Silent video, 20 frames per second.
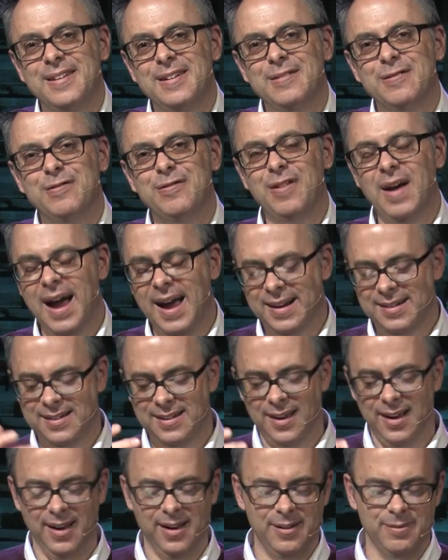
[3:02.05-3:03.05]
In
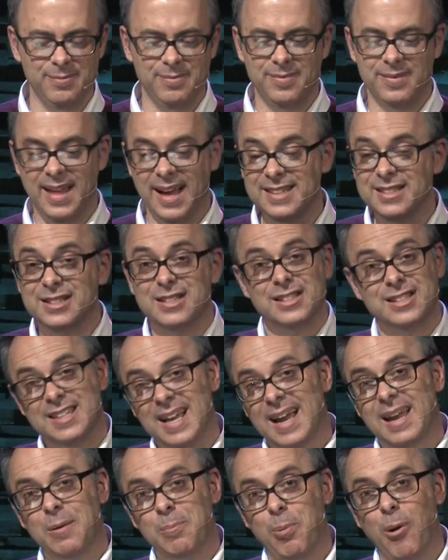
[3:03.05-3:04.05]
fact, um, that's the
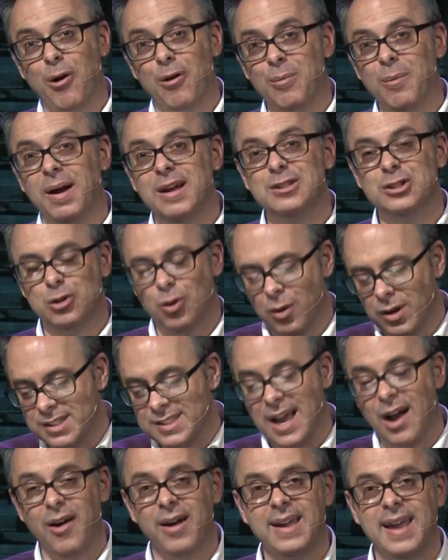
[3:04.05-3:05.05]
second part of my story
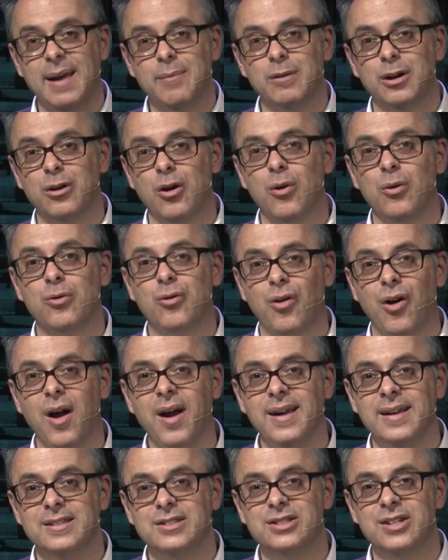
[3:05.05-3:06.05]
is how I came to know
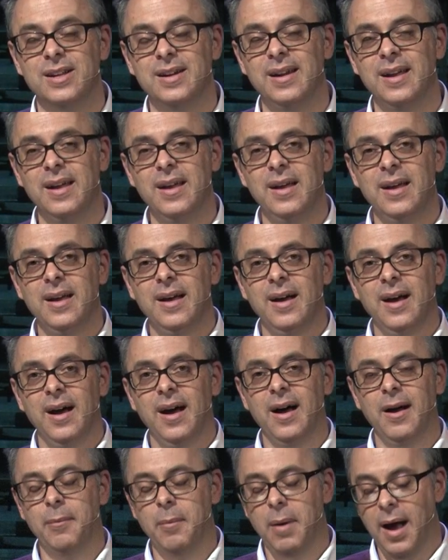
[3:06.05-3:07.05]
Christ. And
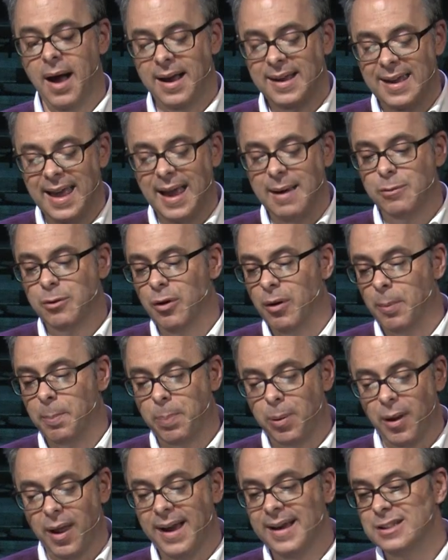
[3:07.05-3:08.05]
um, I came to a
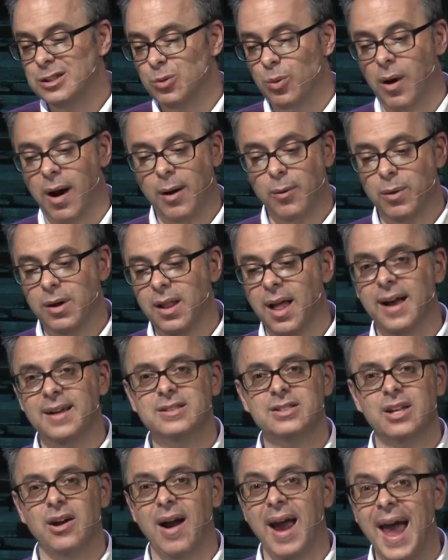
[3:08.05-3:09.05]
place where I
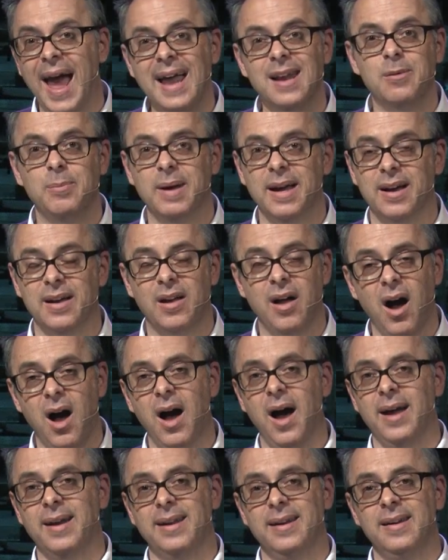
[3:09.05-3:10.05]
realized there had to be a
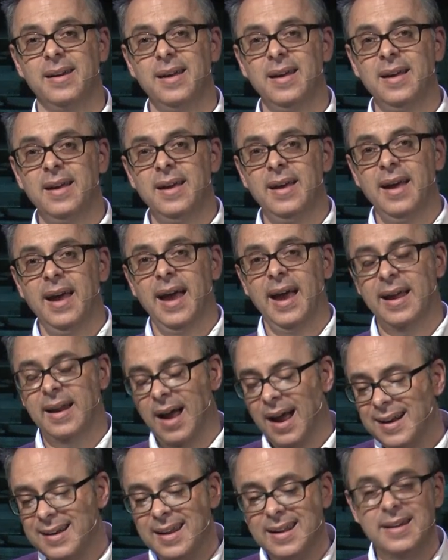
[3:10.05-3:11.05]
God and, and
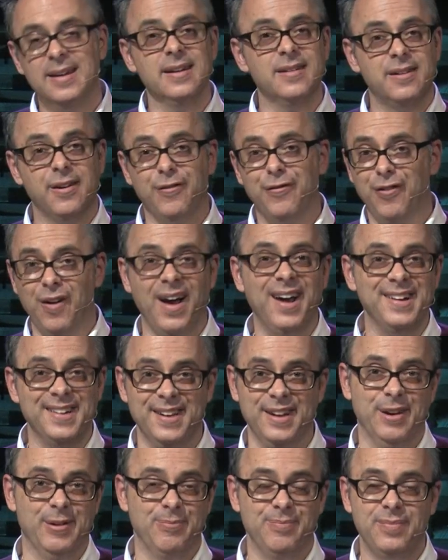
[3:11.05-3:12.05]
I needed to find
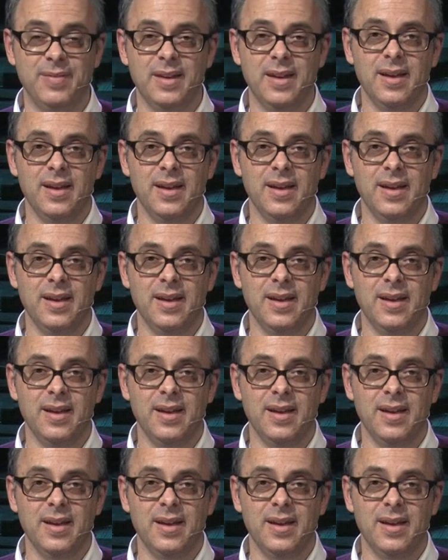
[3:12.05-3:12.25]
him.